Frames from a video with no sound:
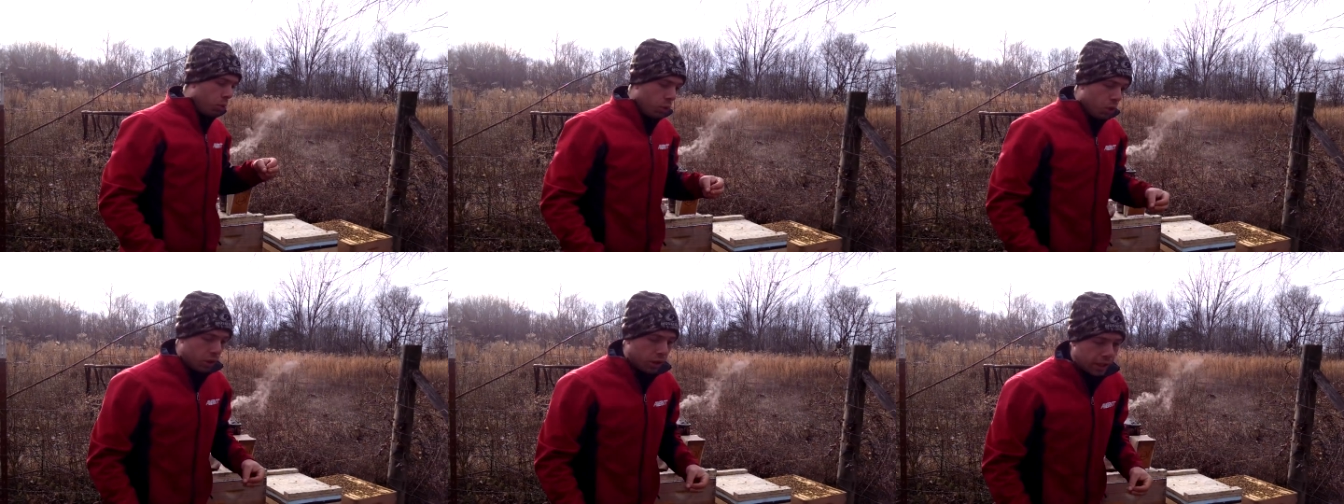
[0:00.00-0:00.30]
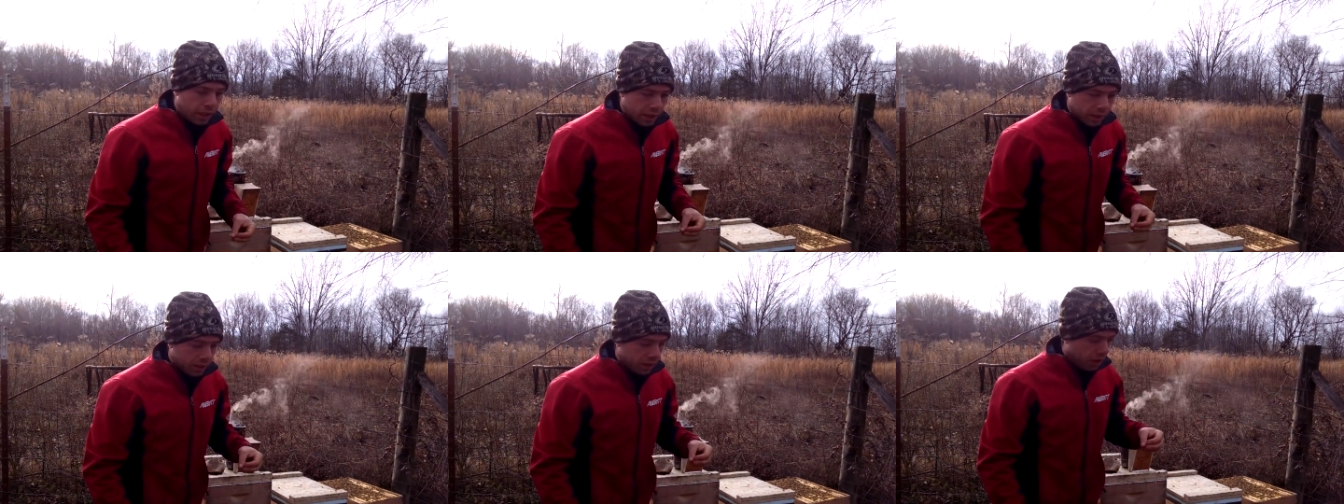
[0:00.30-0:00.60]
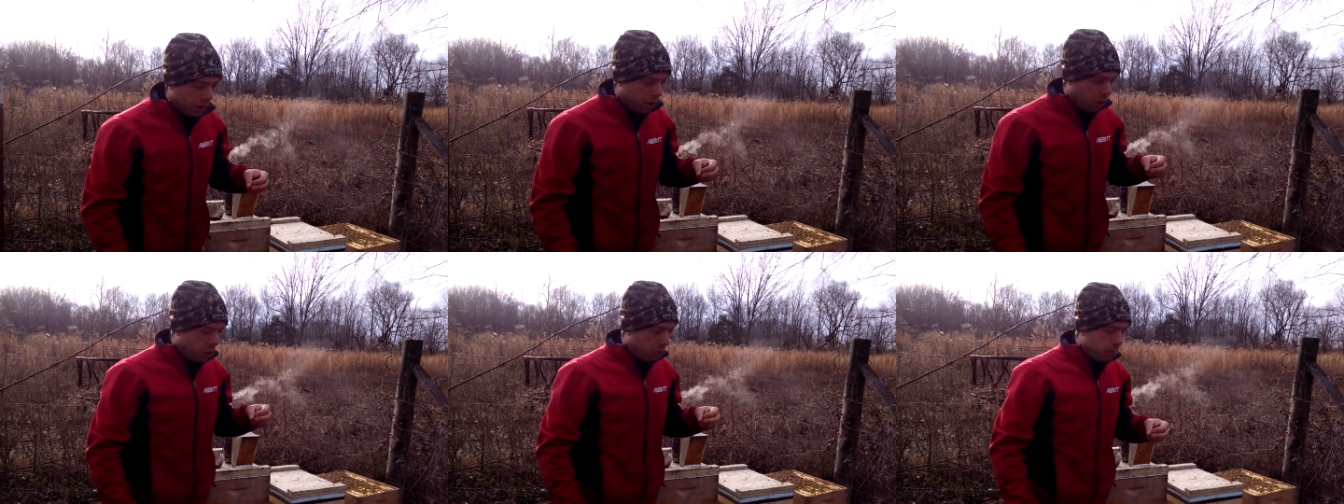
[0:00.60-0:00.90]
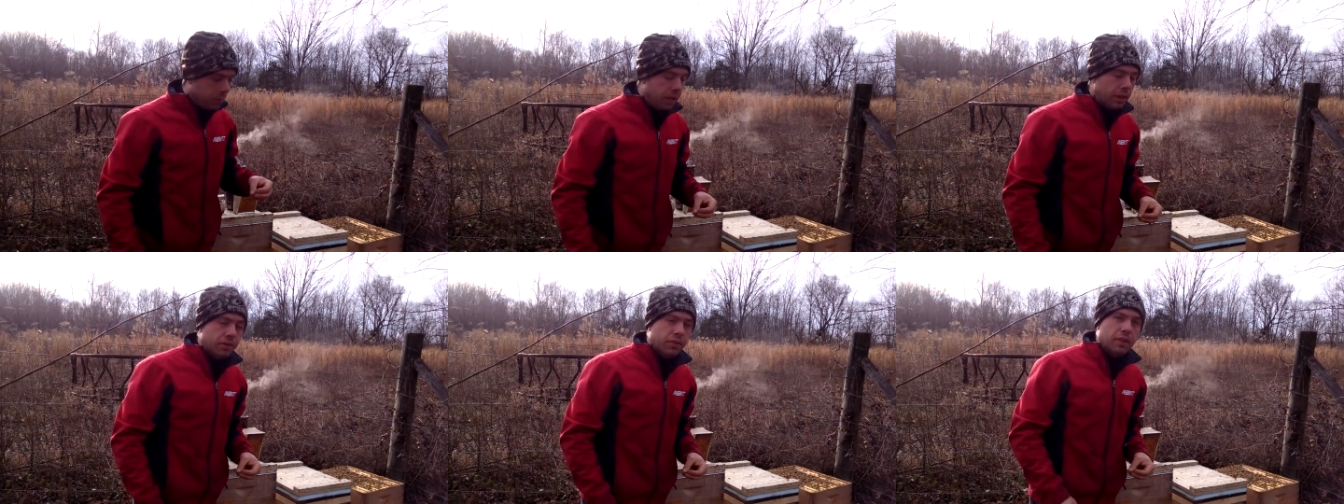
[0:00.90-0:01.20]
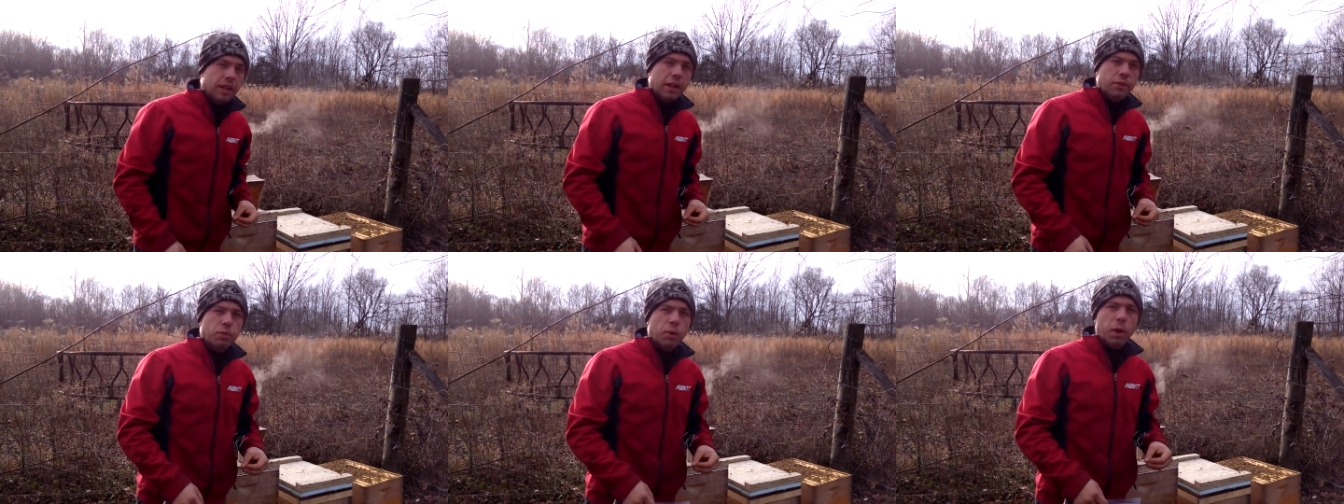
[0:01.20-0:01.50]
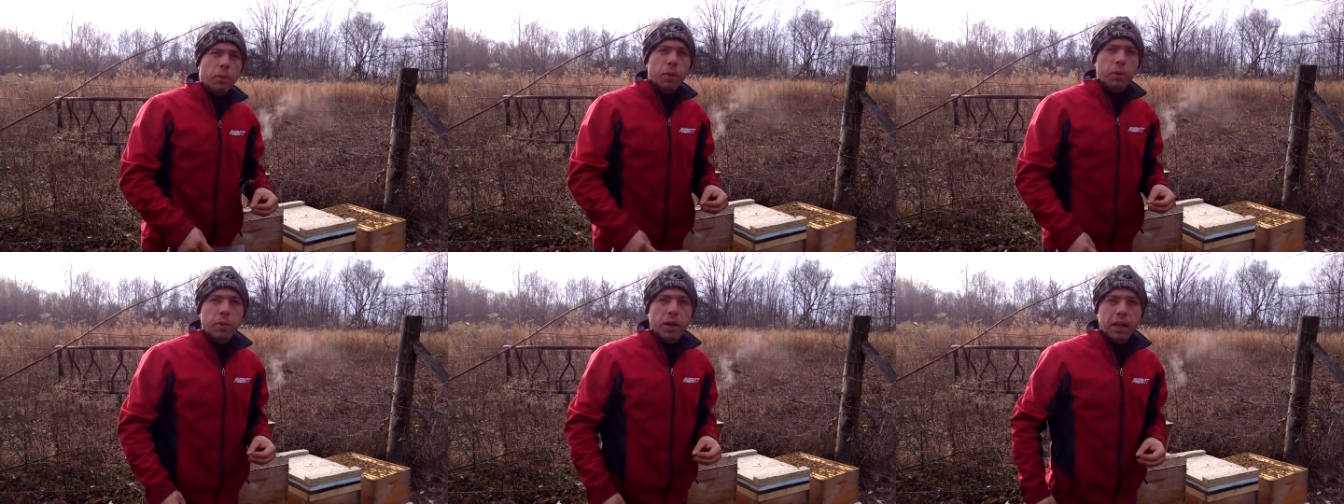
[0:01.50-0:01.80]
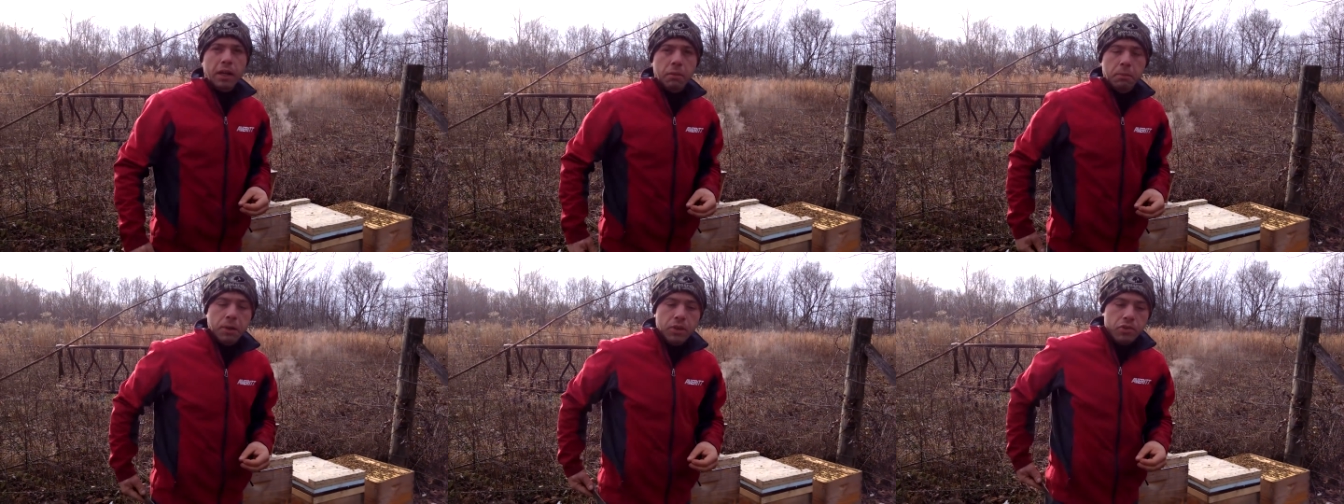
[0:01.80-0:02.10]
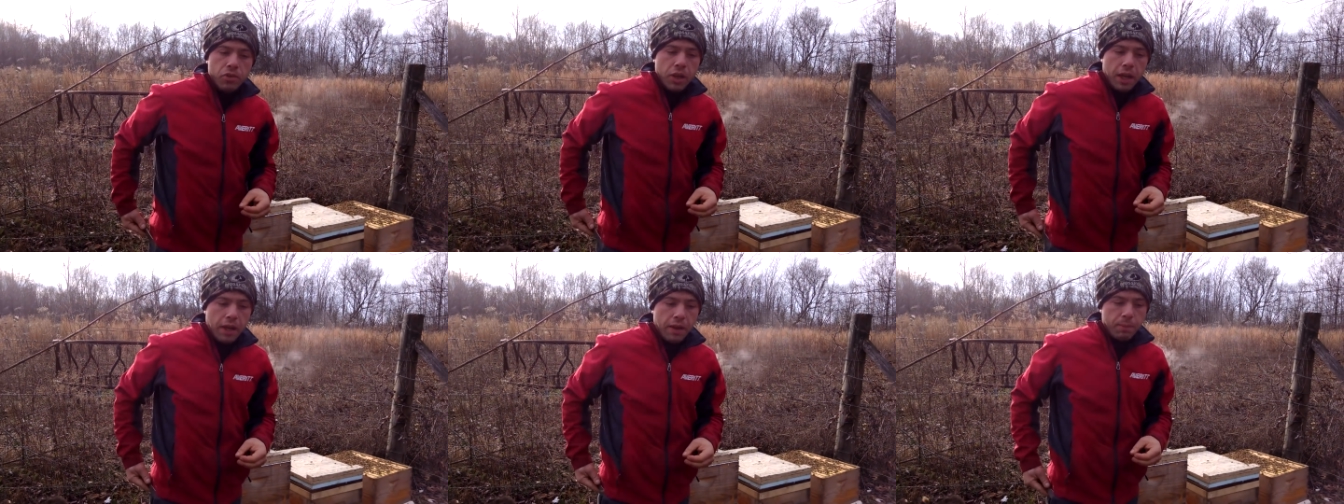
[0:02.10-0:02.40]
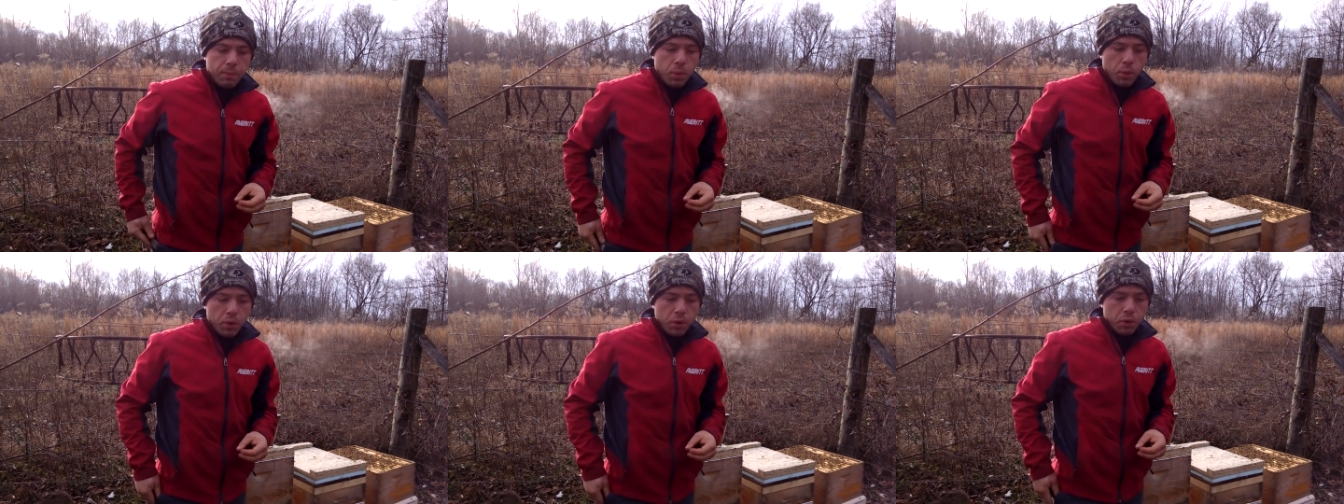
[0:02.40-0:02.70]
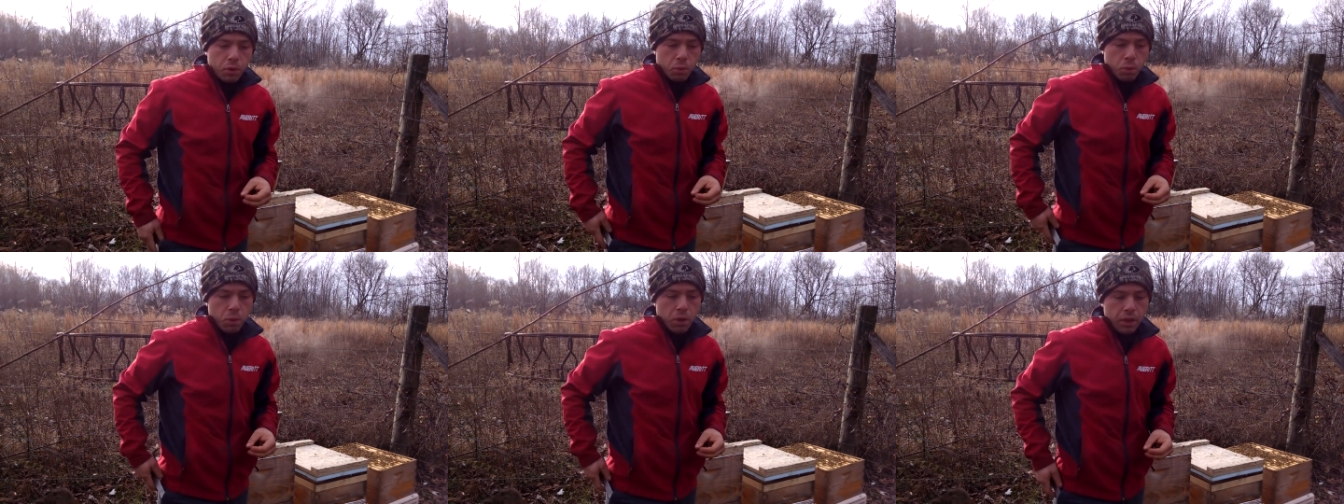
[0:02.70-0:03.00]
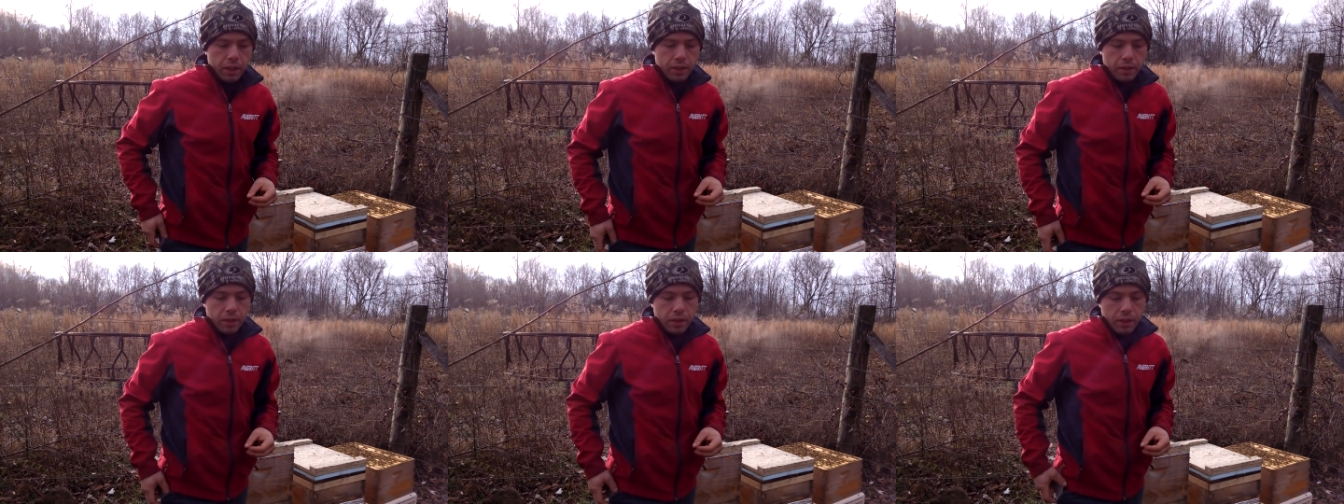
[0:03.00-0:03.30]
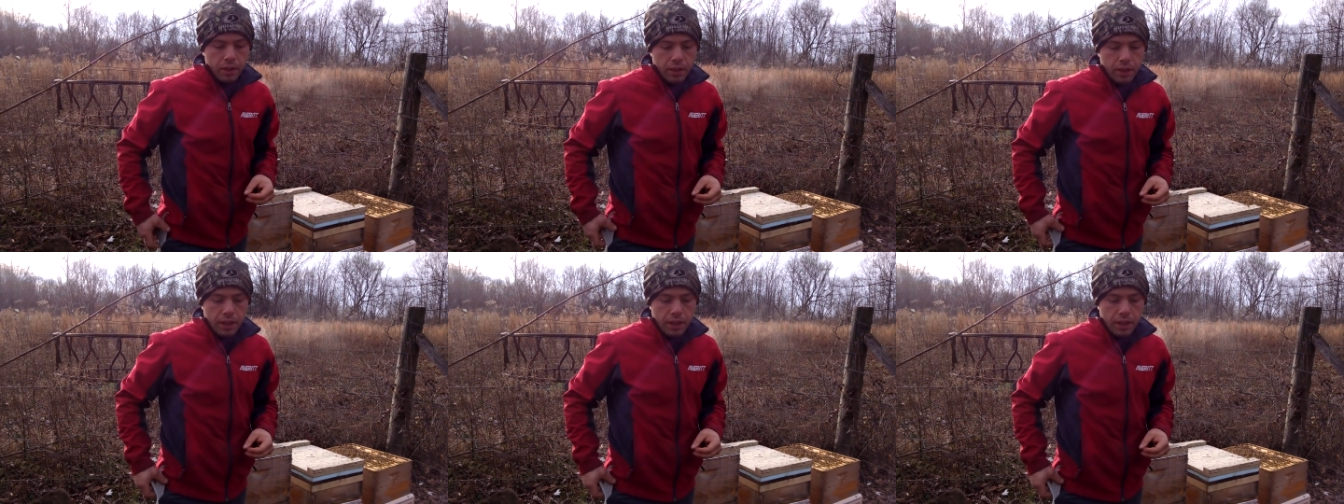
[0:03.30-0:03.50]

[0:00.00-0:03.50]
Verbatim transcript: know, working our bees, and that's why we recommend you have more than one.